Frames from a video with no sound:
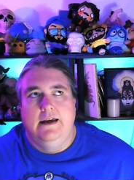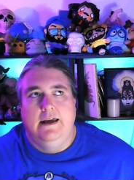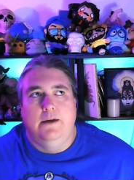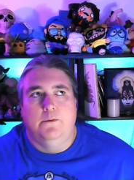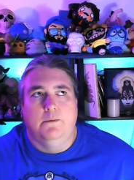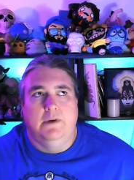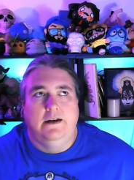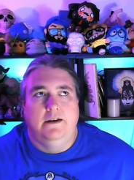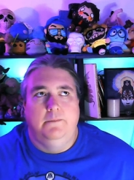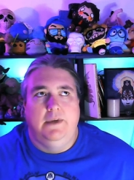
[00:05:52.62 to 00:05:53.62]
it
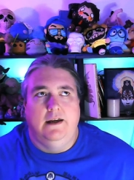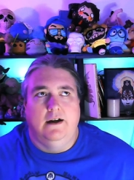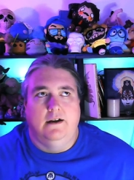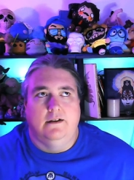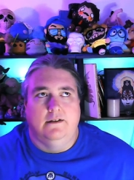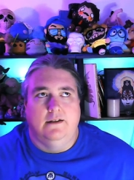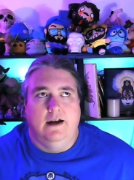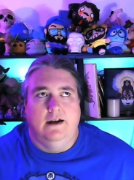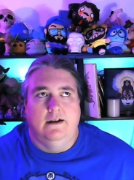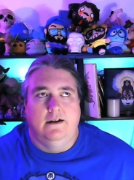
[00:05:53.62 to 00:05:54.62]
reminded me a
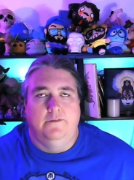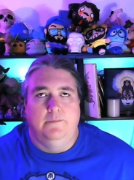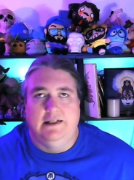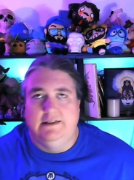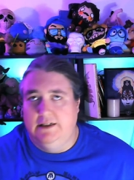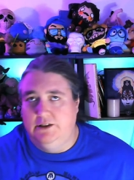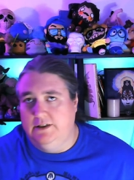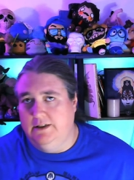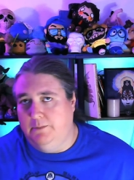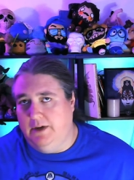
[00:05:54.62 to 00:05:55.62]
lot of Meditation
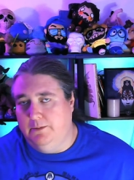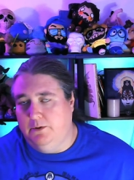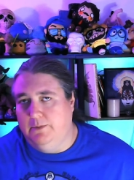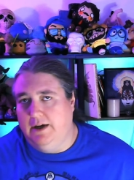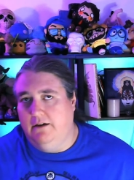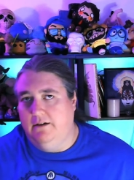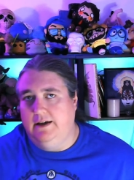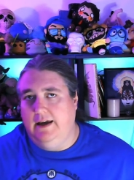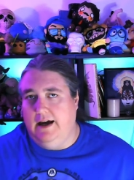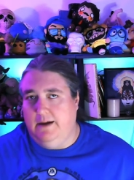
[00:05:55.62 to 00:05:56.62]
in the Bible by Ari
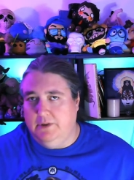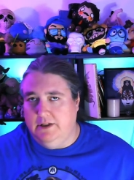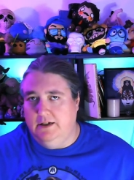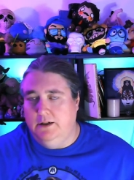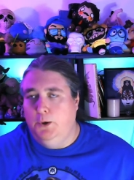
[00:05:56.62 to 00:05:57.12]
Kaplan,